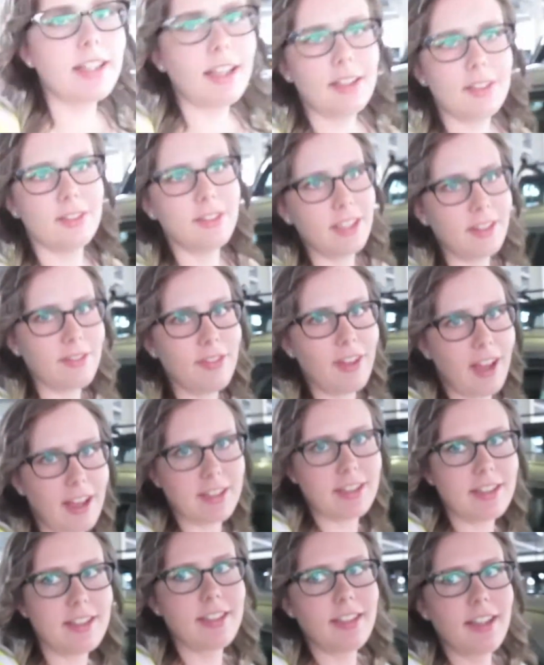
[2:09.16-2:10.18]
I don't eat
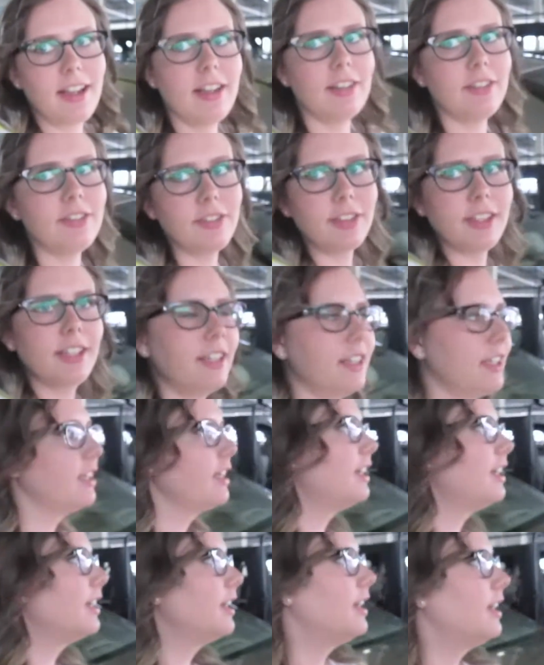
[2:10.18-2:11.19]
fast enough.
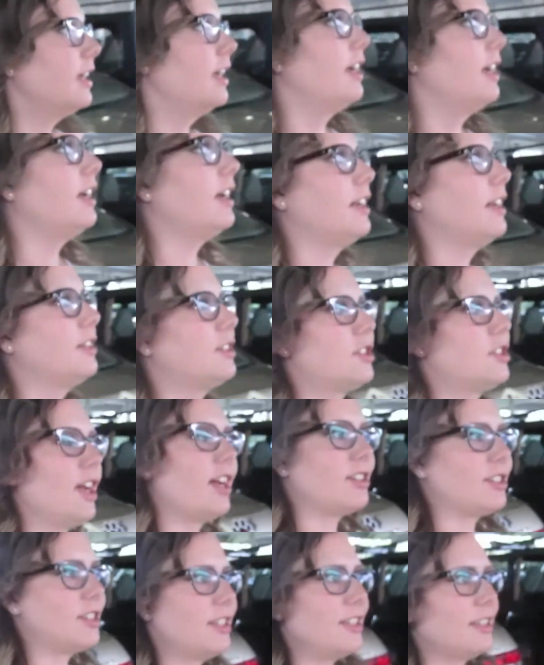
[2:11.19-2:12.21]

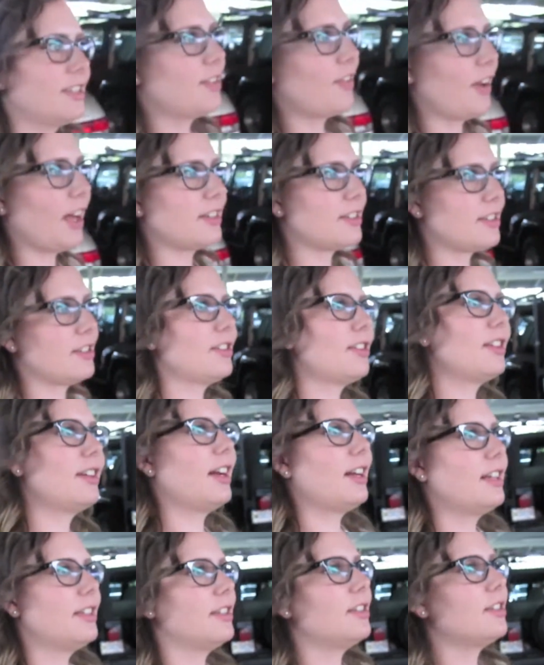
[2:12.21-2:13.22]
Josh eats faster than
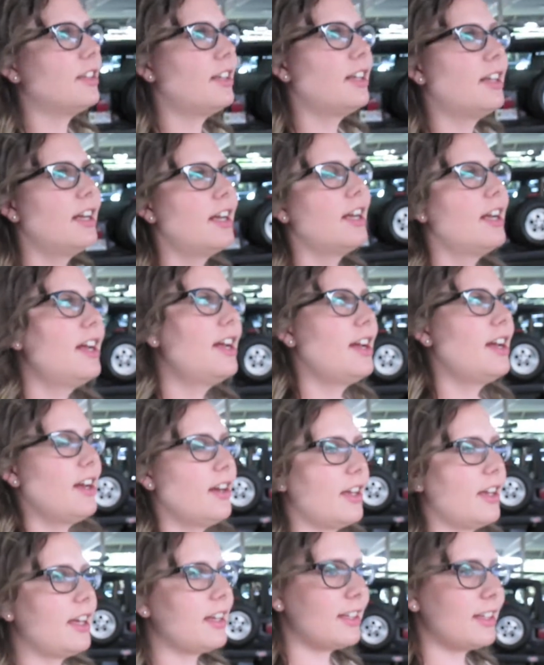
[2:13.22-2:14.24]
I do.
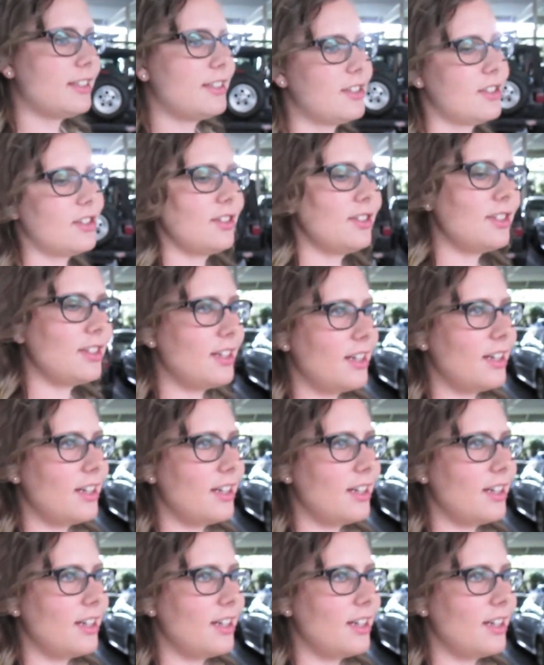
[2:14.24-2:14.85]
Okay, let's show your